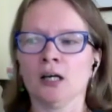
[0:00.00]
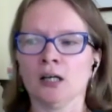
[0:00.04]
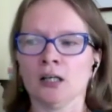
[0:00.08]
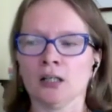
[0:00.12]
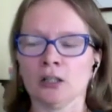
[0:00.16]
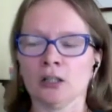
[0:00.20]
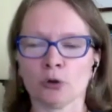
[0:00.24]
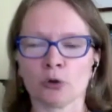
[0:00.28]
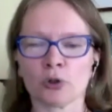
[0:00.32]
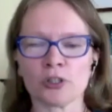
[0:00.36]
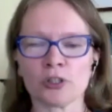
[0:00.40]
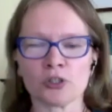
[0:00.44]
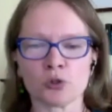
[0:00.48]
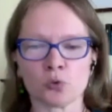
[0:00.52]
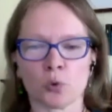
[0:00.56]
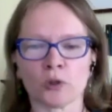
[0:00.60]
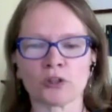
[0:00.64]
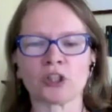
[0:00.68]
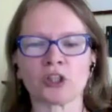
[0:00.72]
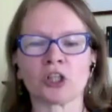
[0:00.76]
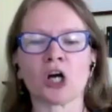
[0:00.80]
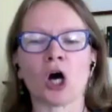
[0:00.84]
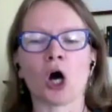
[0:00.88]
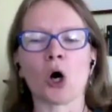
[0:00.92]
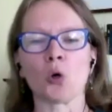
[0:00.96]
look into
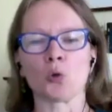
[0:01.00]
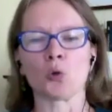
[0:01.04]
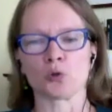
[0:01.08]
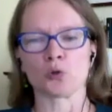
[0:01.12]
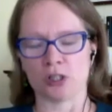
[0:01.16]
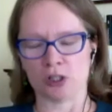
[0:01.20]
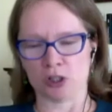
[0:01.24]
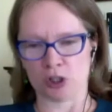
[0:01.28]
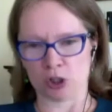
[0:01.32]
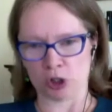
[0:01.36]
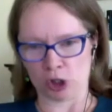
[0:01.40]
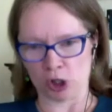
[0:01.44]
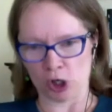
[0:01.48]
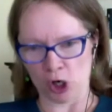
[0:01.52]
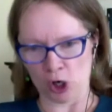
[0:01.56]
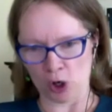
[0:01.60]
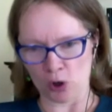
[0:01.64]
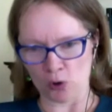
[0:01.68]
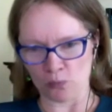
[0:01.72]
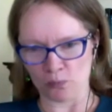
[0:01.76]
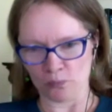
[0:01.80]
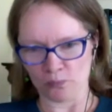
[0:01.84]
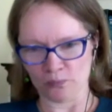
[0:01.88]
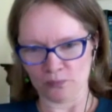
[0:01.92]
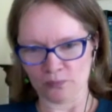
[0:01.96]
what goes into a
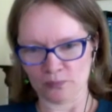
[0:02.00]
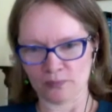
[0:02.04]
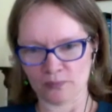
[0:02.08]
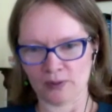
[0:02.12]
home.